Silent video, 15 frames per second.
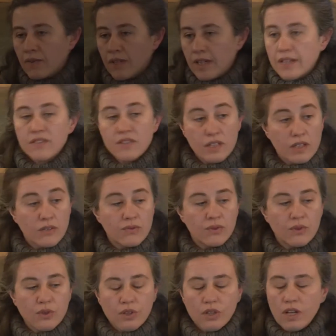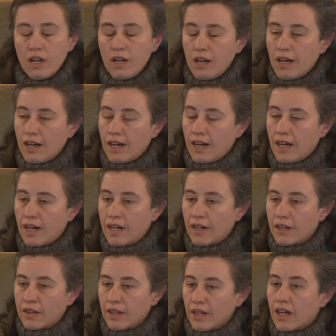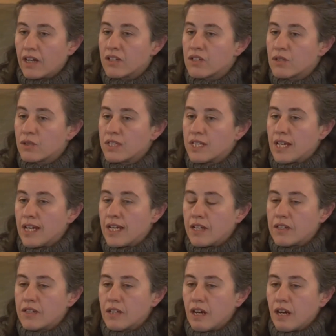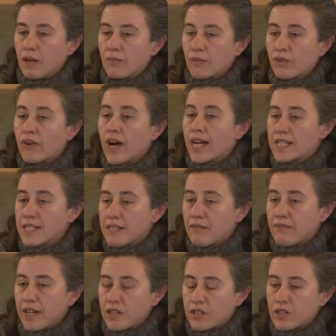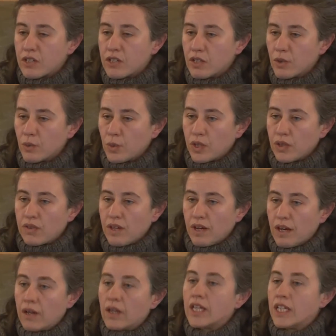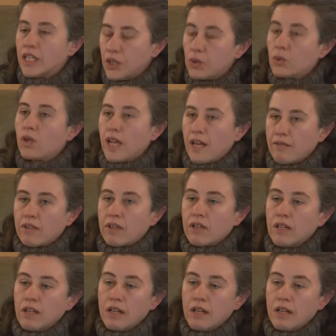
listening for the last 2 days, of high disaffection with EU-level